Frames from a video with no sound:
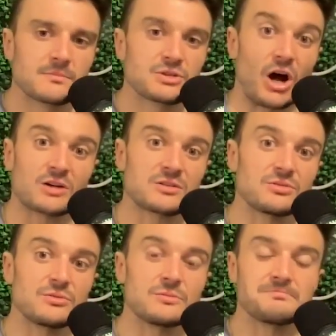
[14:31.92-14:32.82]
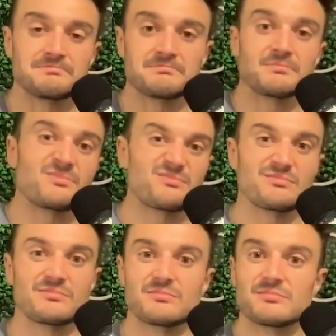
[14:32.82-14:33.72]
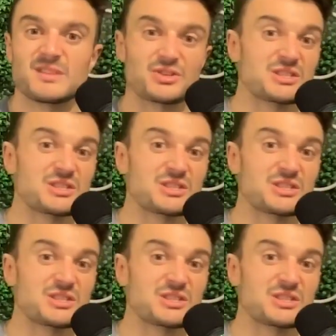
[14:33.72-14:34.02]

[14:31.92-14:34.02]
talk to their